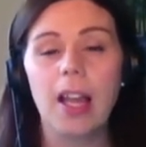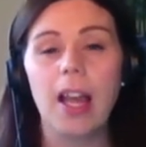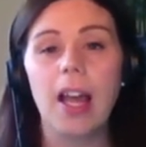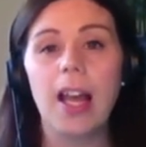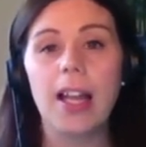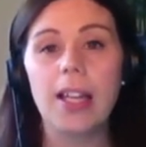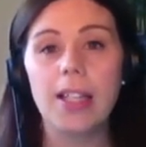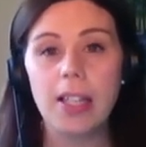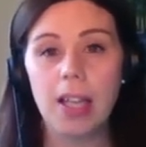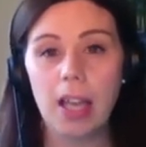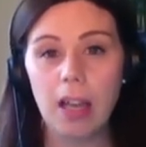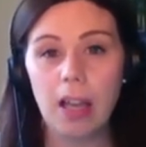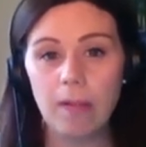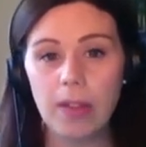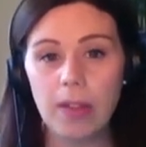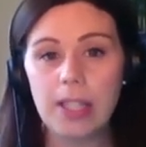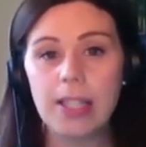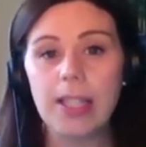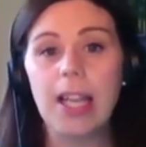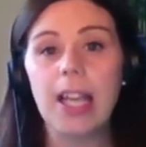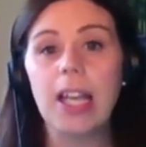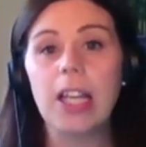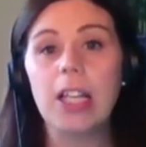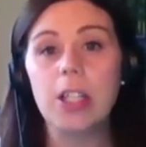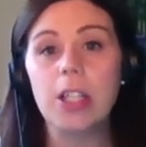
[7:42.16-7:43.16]
and to have
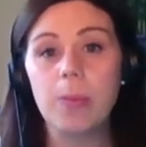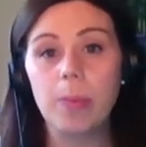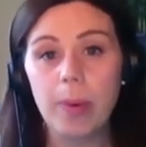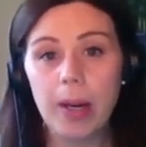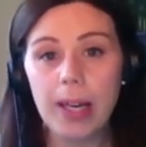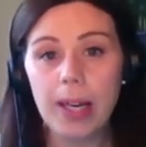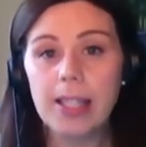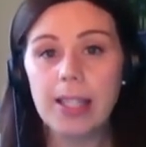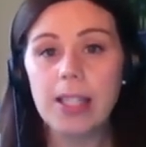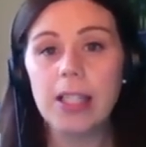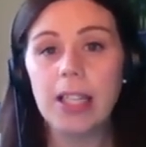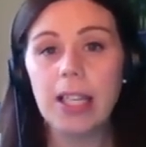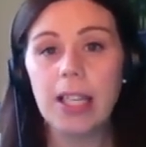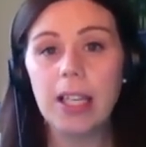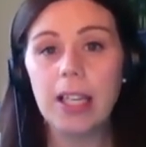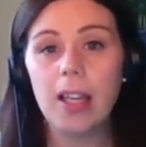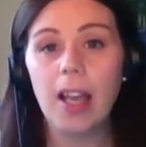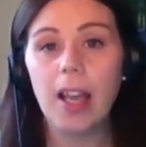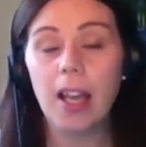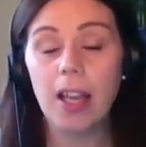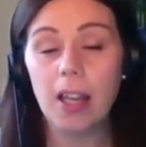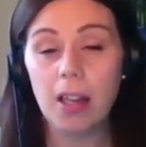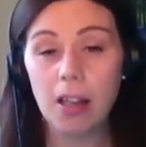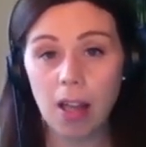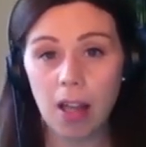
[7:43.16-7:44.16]
this expressly
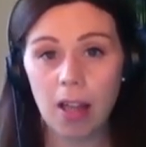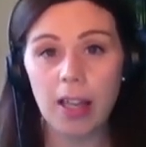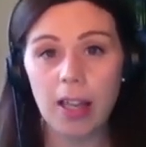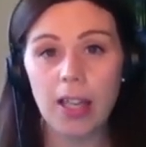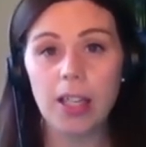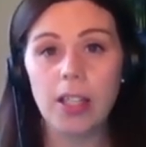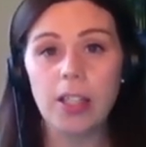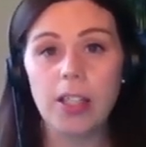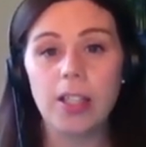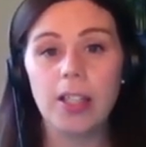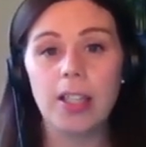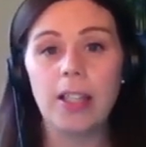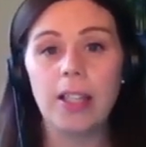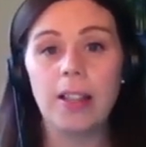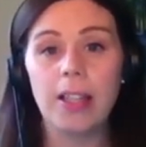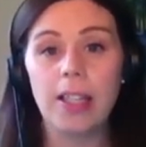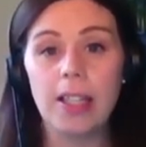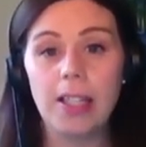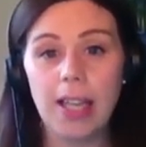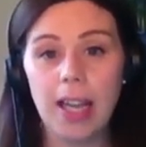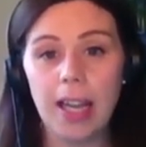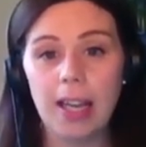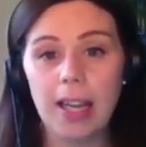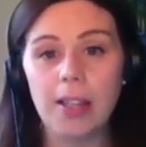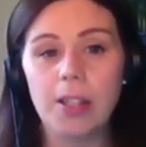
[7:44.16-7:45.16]
acknowledged in the
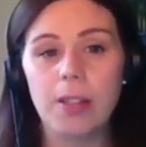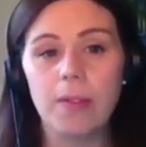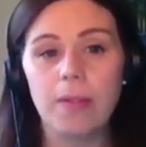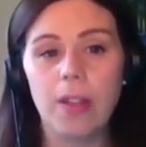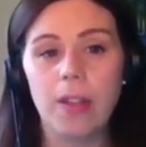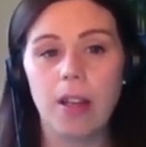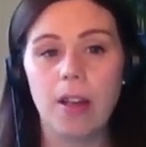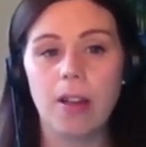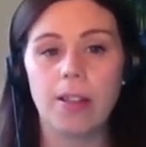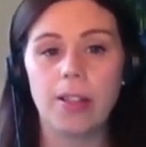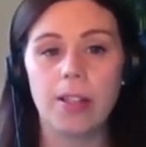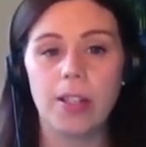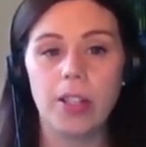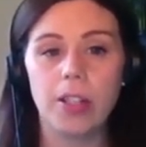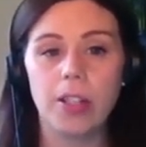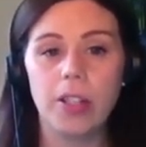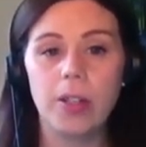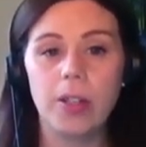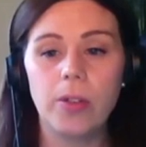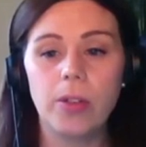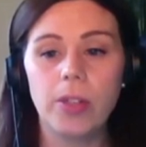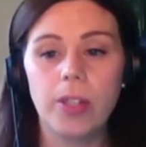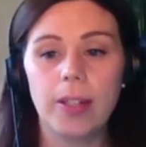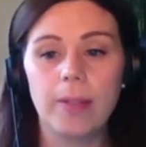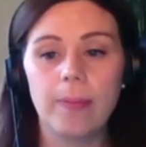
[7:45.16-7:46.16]
text of the
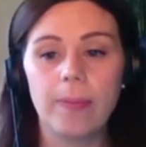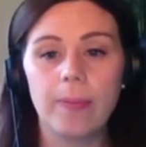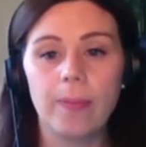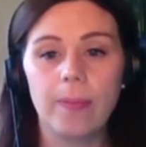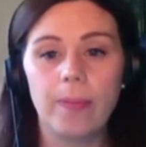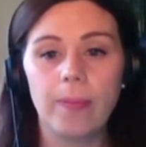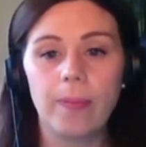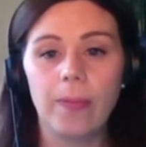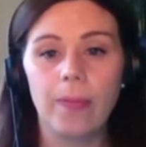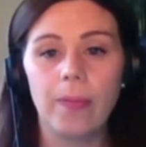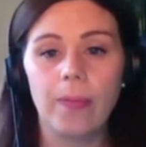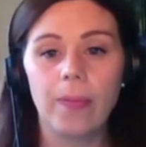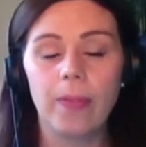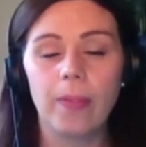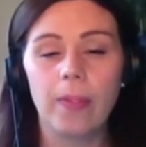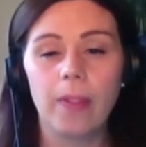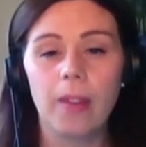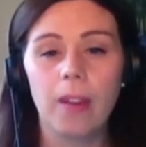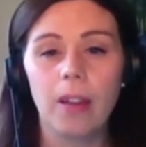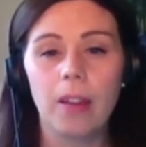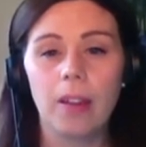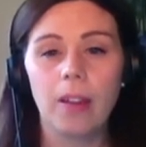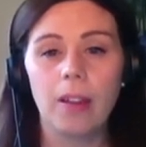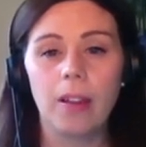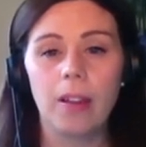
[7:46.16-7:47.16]
Constitution.
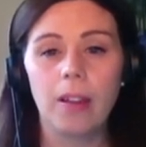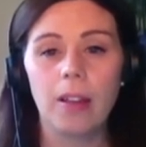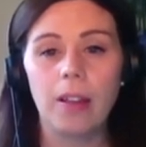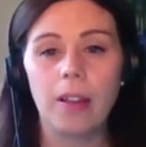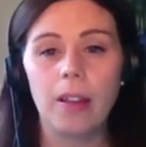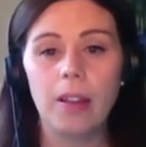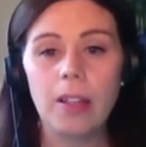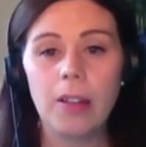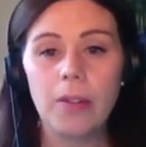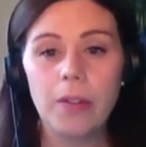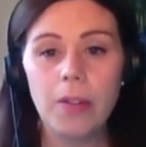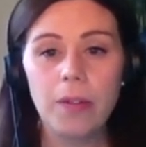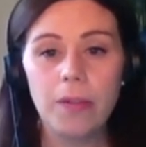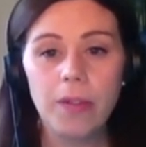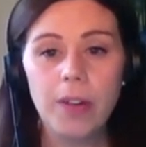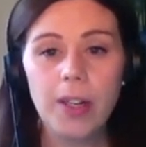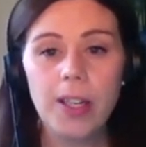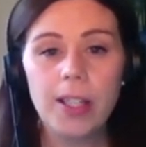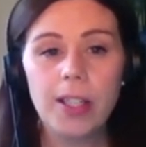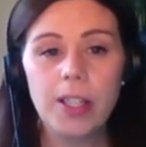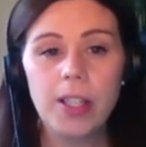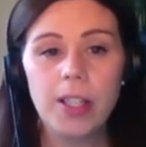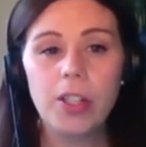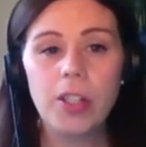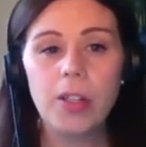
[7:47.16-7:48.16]
Now, the
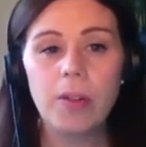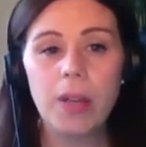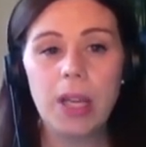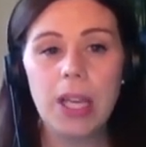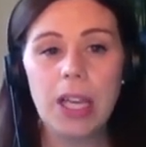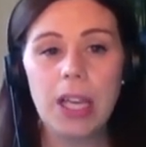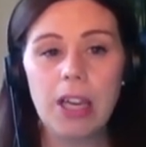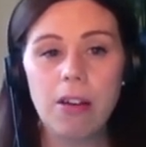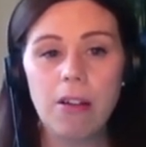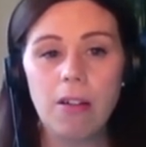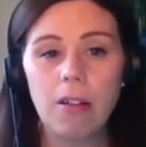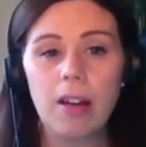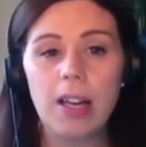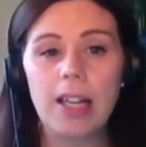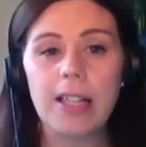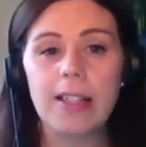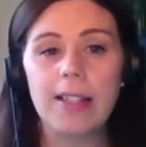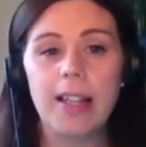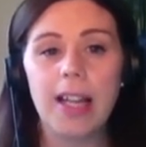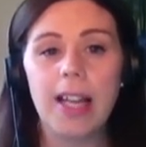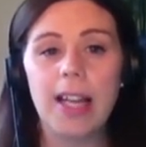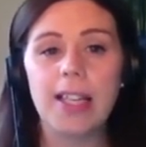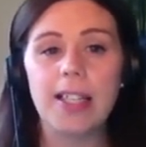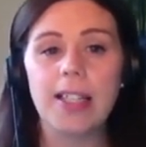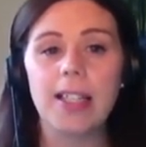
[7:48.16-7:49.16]
first issue here
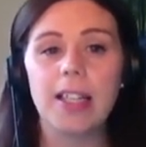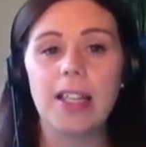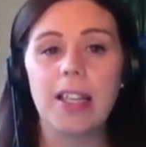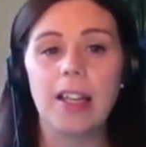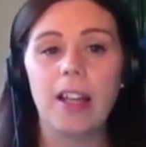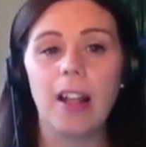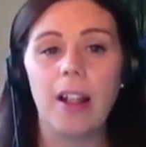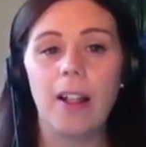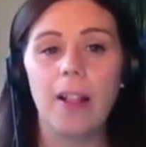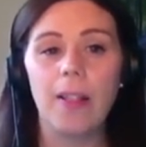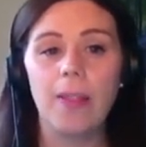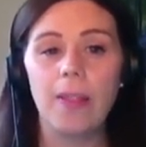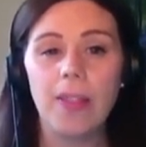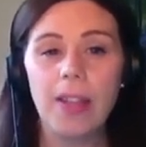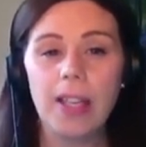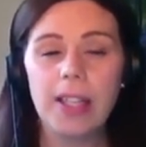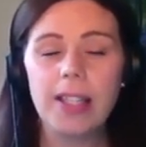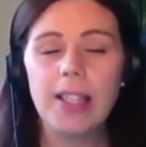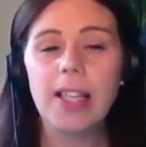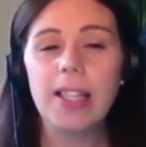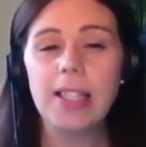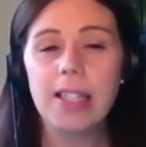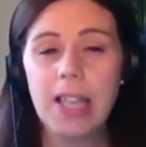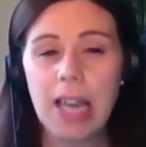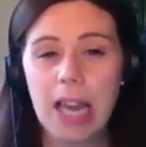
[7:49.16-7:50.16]
is that
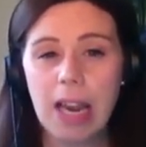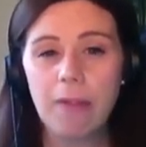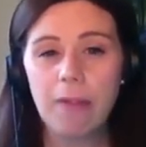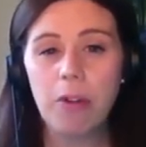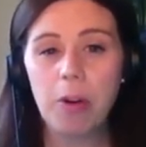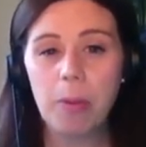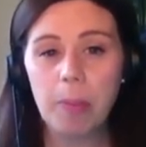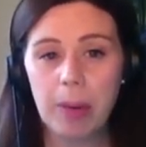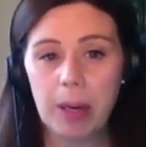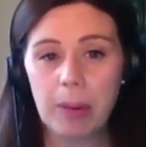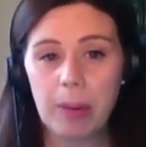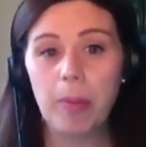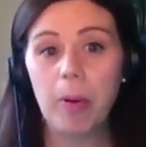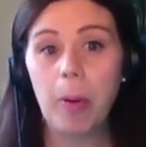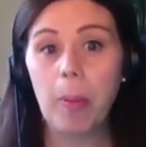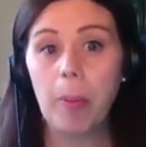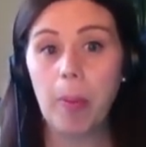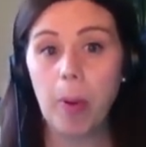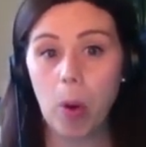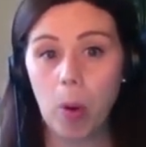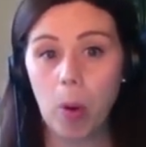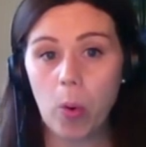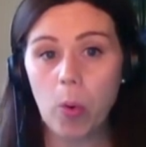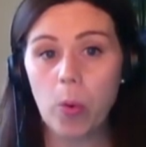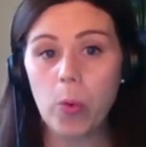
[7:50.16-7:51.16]
this has never been
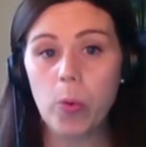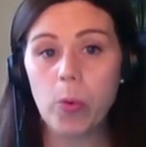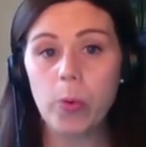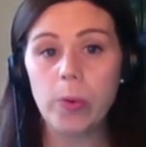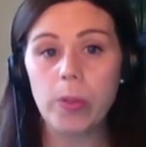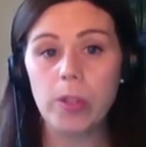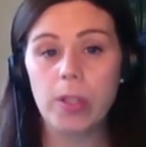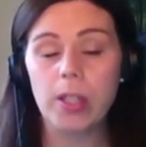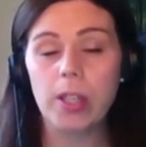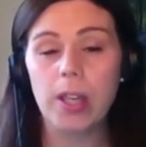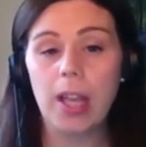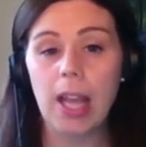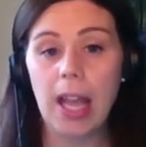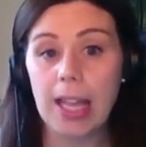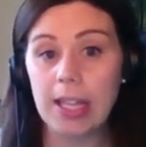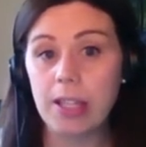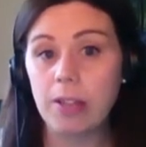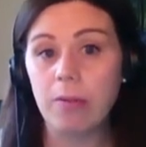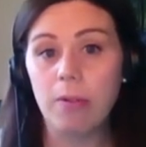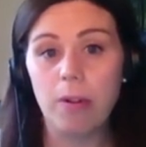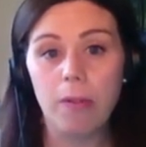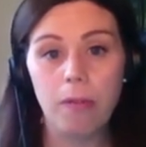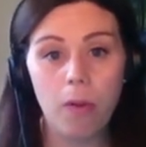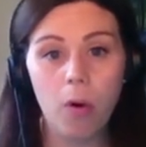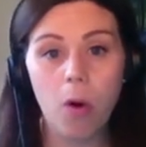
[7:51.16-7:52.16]
proposed as
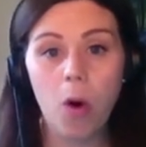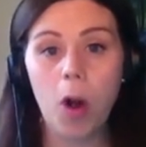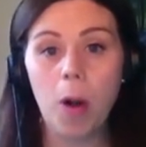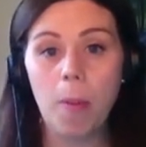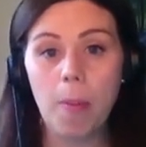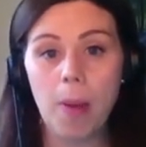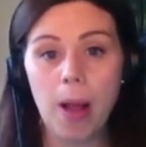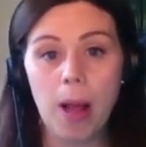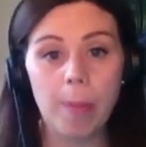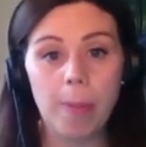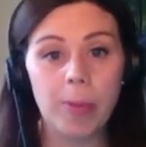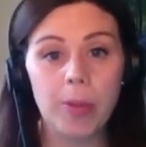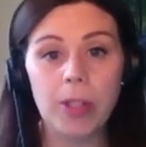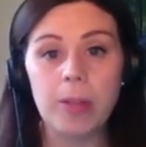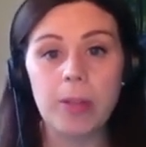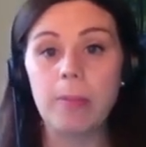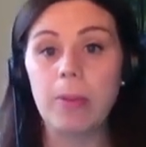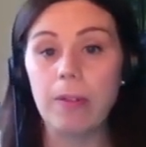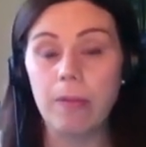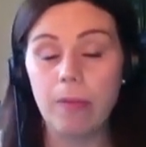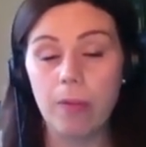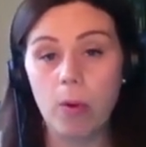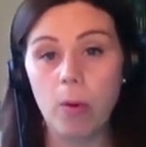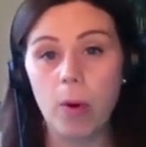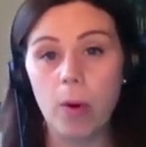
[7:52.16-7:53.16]
a reform option
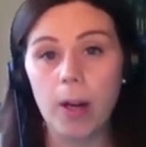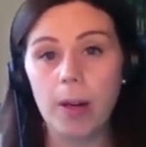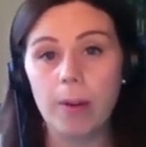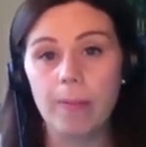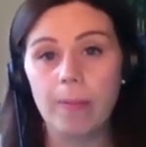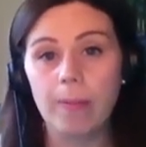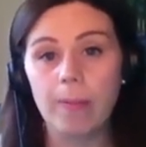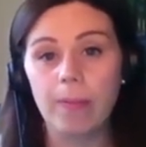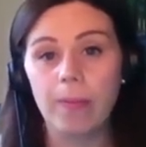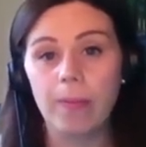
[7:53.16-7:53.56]
before